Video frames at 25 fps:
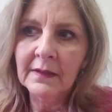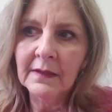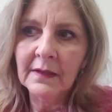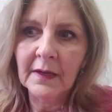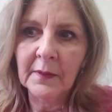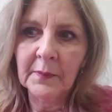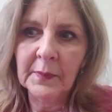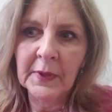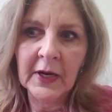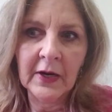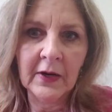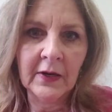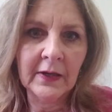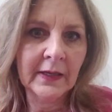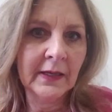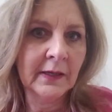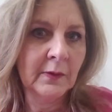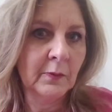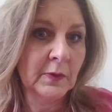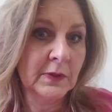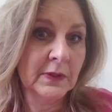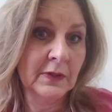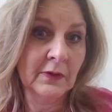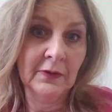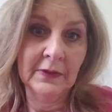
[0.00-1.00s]
A
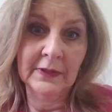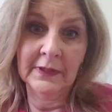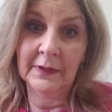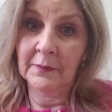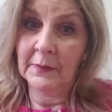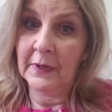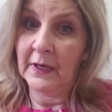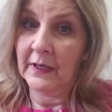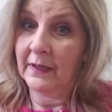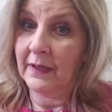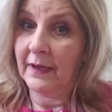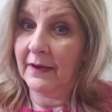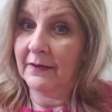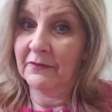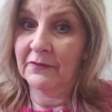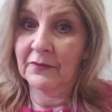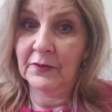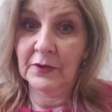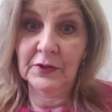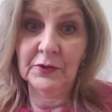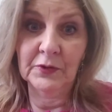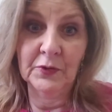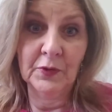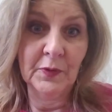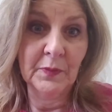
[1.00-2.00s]
parakeet was only in my life for
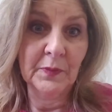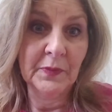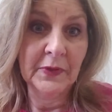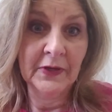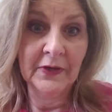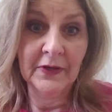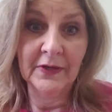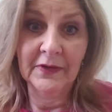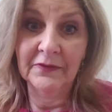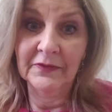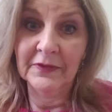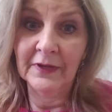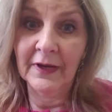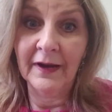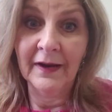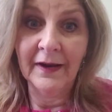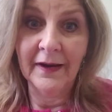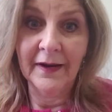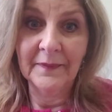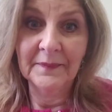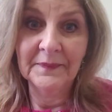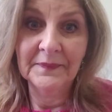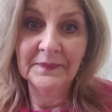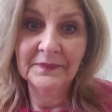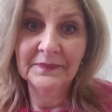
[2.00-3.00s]
a short period of
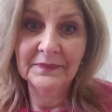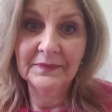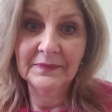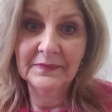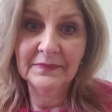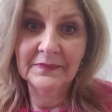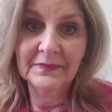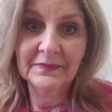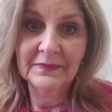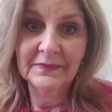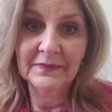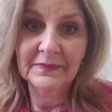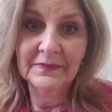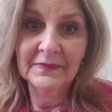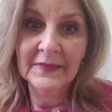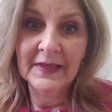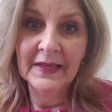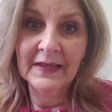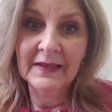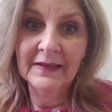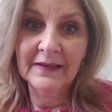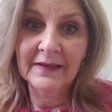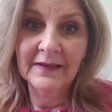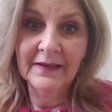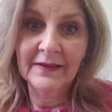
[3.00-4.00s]
time.
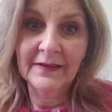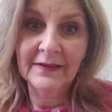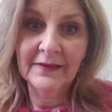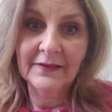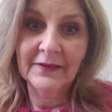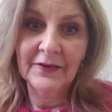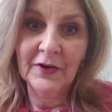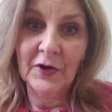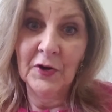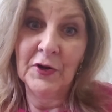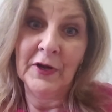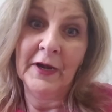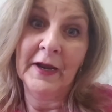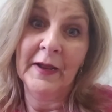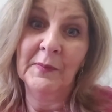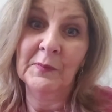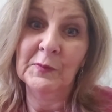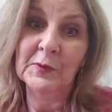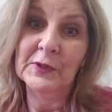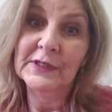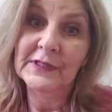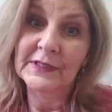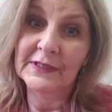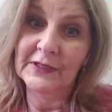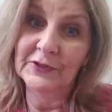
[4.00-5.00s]
Her name
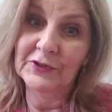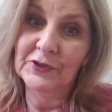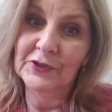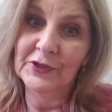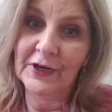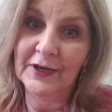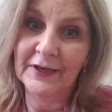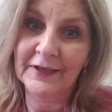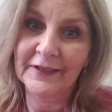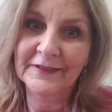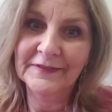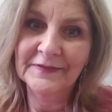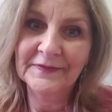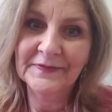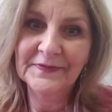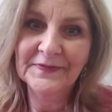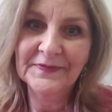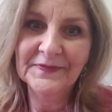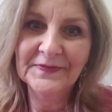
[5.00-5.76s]
was Sunshine.